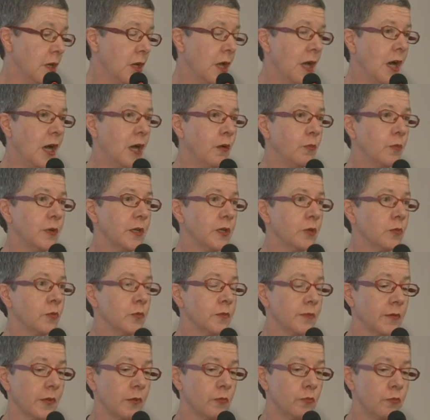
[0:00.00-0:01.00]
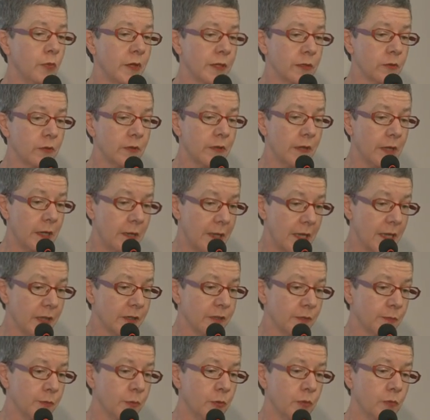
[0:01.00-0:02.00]
We can also
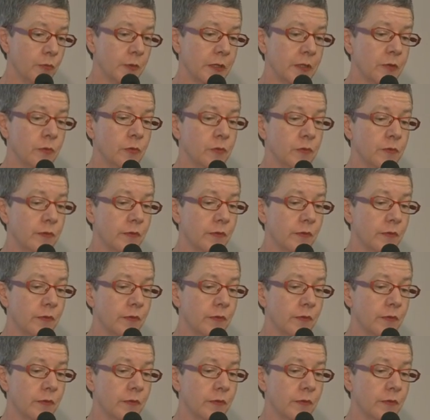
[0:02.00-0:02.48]
export records